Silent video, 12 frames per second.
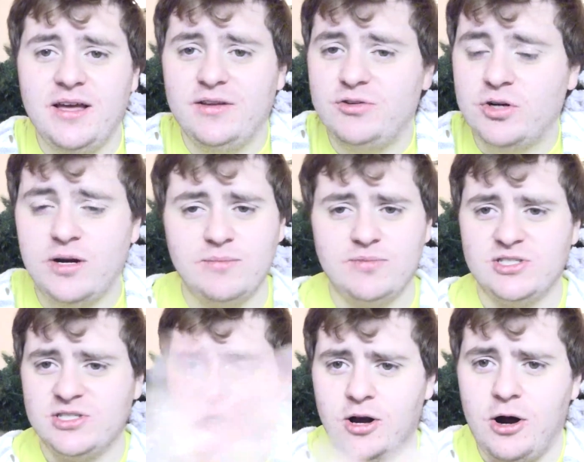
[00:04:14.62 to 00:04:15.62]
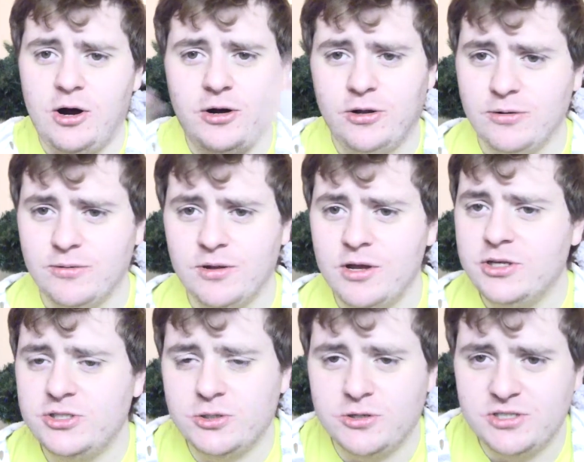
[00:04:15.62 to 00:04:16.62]
trumps all
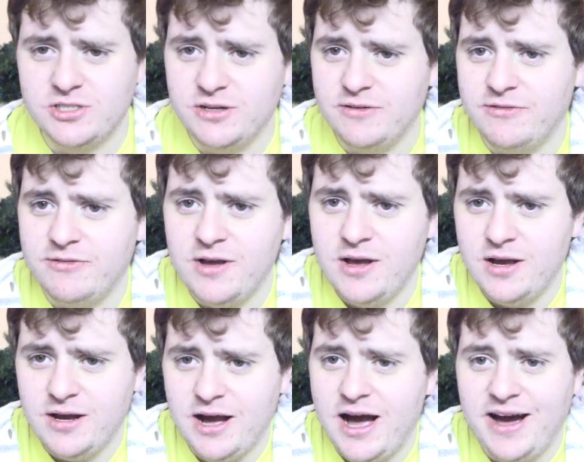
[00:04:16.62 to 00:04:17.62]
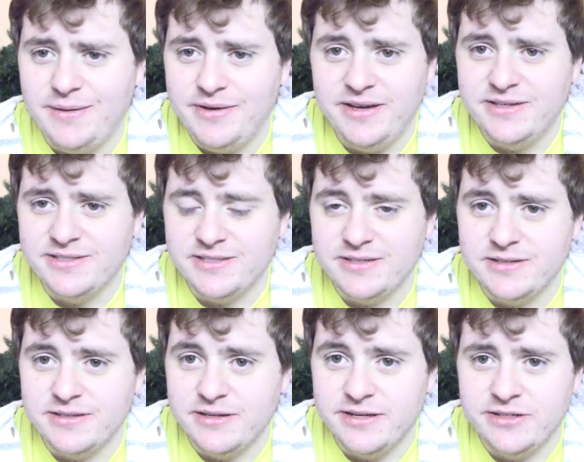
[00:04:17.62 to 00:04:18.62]
sorts of hobbies
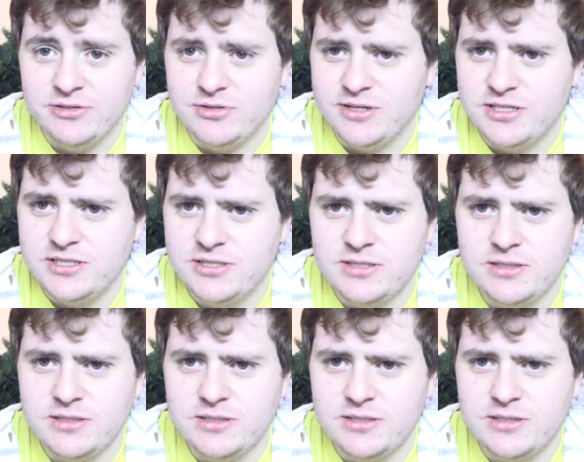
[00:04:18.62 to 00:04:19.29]
and interests.